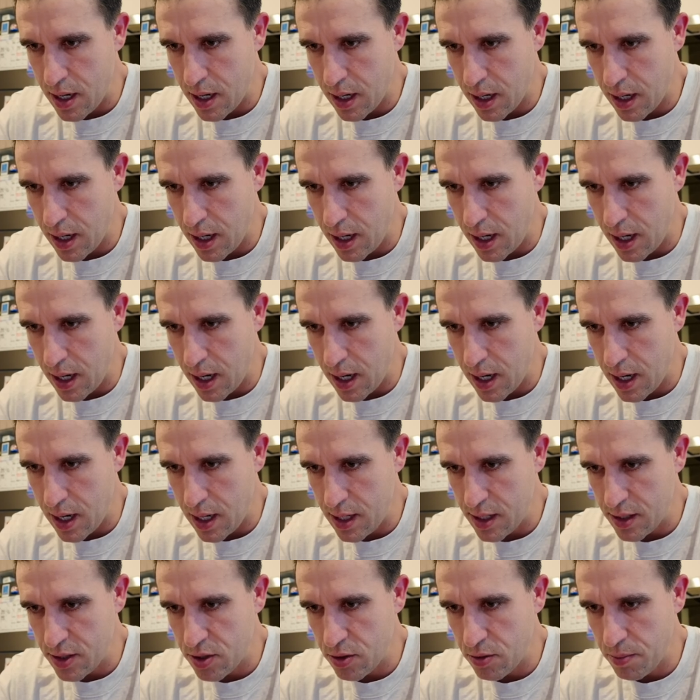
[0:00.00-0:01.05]
Okay,
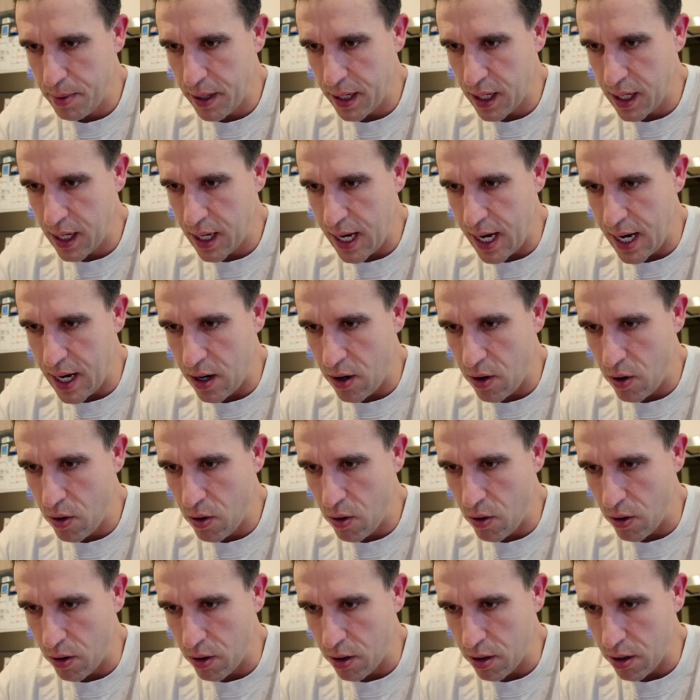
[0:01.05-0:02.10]
this will be our
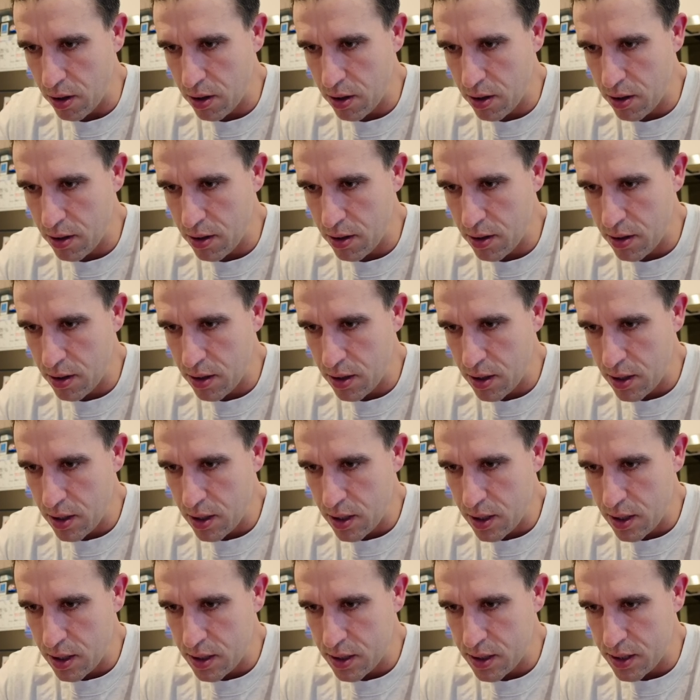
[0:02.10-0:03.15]
hook.
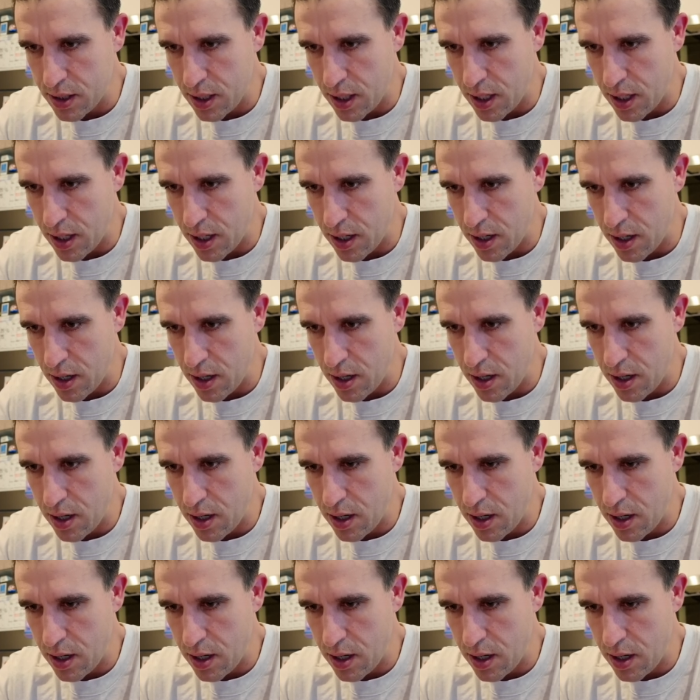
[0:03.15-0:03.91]
So